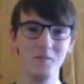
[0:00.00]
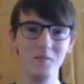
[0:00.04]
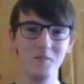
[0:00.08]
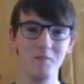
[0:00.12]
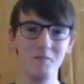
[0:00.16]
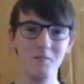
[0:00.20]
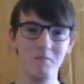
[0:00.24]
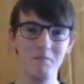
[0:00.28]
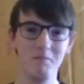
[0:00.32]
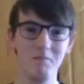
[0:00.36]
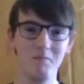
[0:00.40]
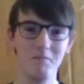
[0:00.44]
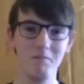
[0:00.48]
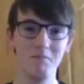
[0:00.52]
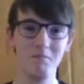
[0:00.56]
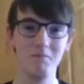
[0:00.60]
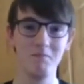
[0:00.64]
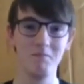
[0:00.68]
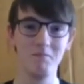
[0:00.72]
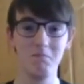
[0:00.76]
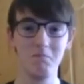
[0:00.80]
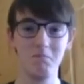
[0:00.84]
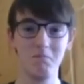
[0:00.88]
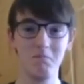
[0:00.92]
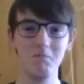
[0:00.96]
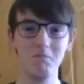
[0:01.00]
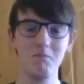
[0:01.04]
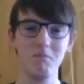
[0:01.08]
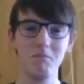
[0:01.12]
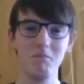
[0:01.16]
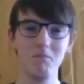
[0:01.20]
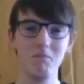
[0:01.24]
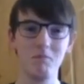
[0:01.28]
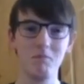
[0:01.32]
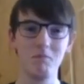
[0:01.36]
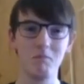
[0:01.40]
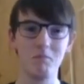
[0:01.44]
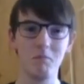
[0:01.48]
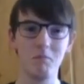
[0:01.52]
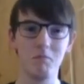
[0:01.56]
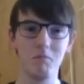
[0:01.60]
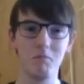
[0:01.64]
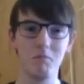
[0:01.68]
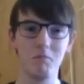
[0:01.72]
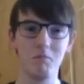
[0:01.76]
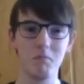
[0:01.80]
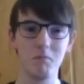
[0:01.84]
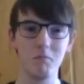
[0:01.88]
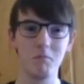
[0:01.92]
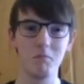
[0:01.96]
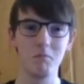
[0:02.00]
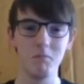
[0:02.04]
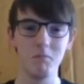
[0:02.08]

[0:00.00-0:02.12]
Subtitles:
[no speech]